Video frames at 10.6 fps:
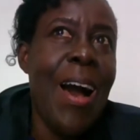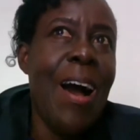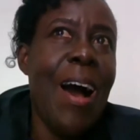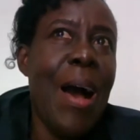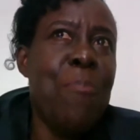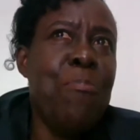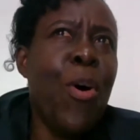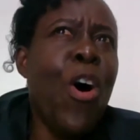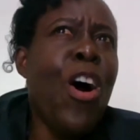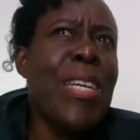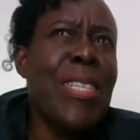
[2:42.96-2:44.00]

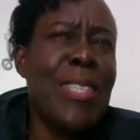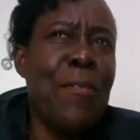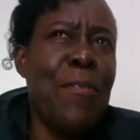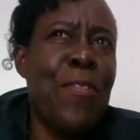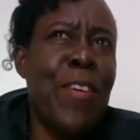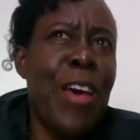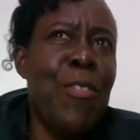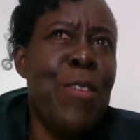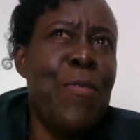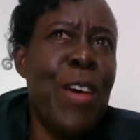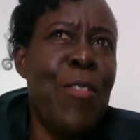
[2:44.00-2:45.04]
Paul is a
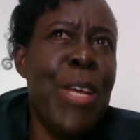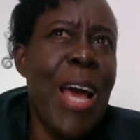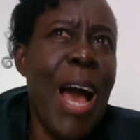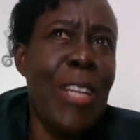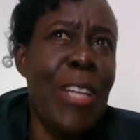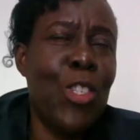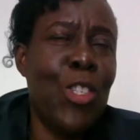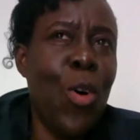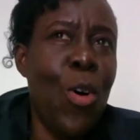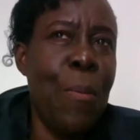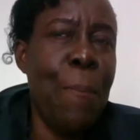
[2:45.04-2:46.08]
very, very
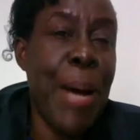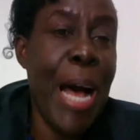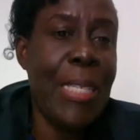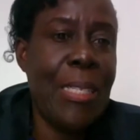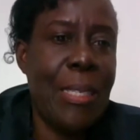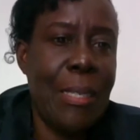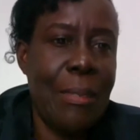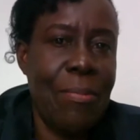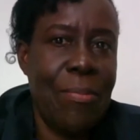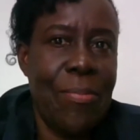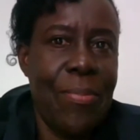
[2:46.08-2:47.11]
hands-on
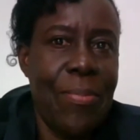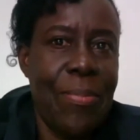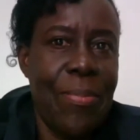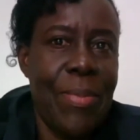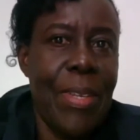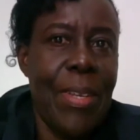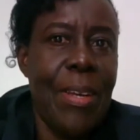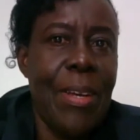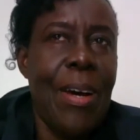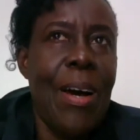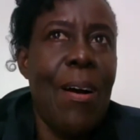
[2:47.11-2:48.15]
person.
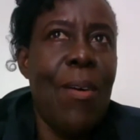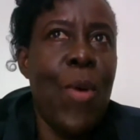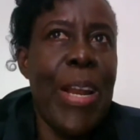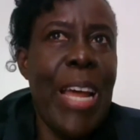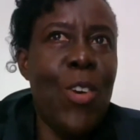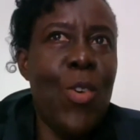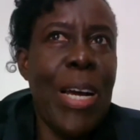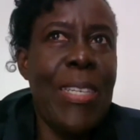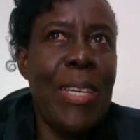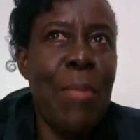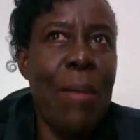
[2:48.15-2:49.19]
When I look
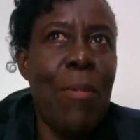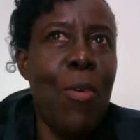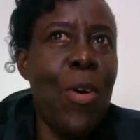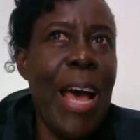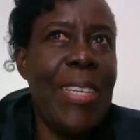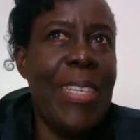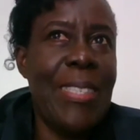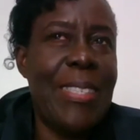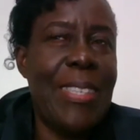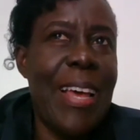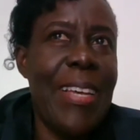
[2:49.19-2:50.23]
at him, all I can
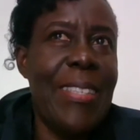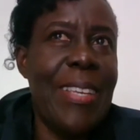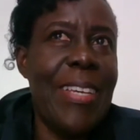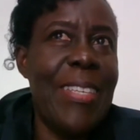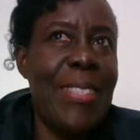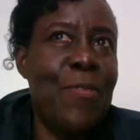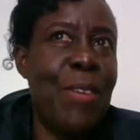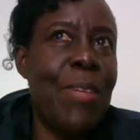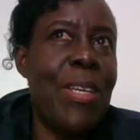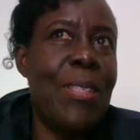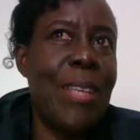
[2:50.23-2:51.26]
say is
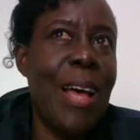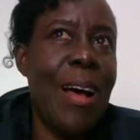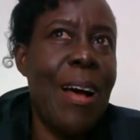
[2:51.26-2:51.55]
he's